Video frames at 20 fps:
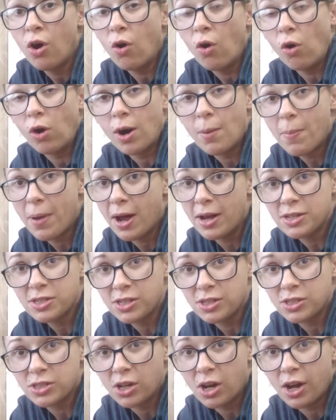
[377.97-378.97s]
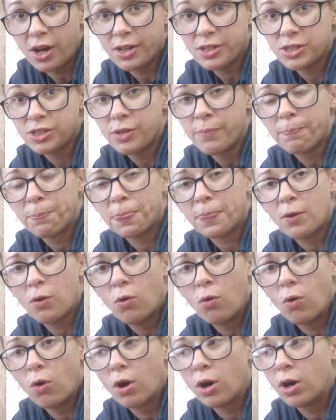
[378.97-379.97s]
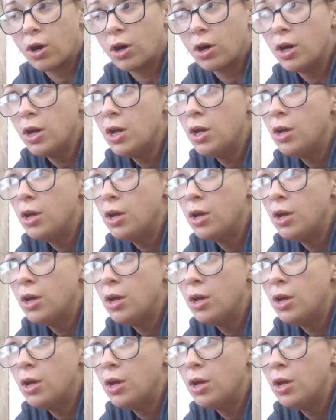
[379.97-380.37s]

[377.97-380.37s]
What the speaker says: or a pasta sauce or